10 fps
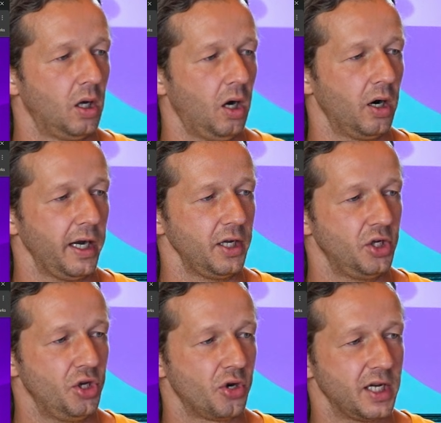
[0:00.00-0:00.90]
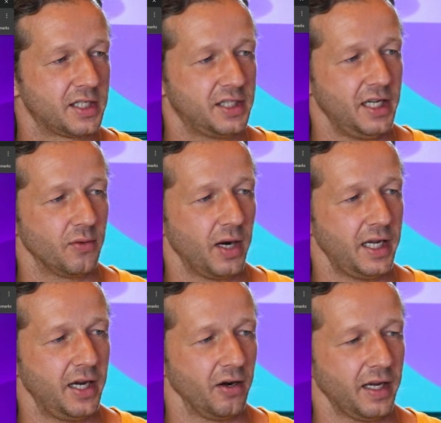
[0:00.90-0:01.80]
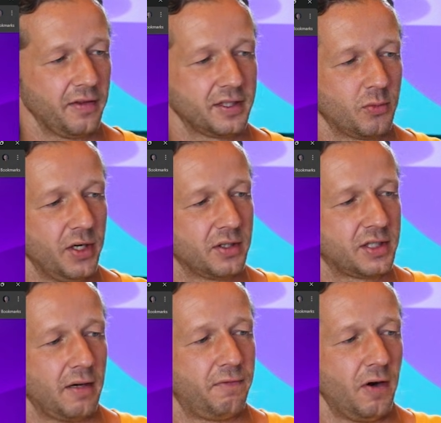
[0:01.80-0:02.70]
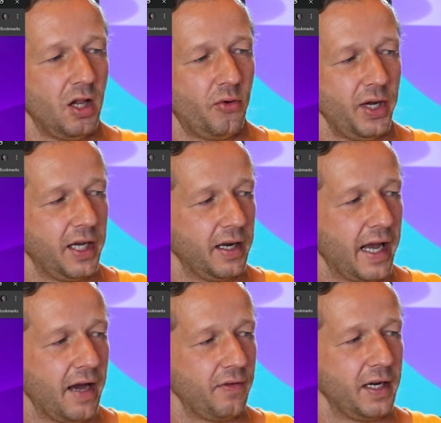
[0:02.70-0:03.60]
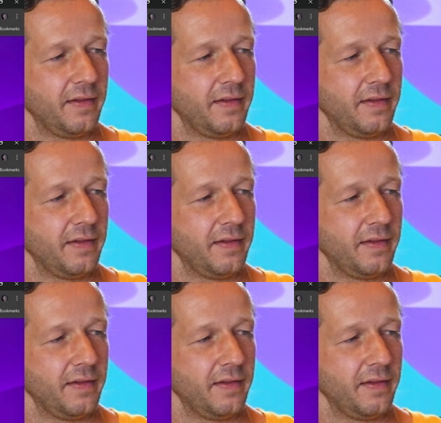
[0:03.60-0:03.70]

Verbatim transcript: all right, and you can see it right here. Now there's weird stuff following and having,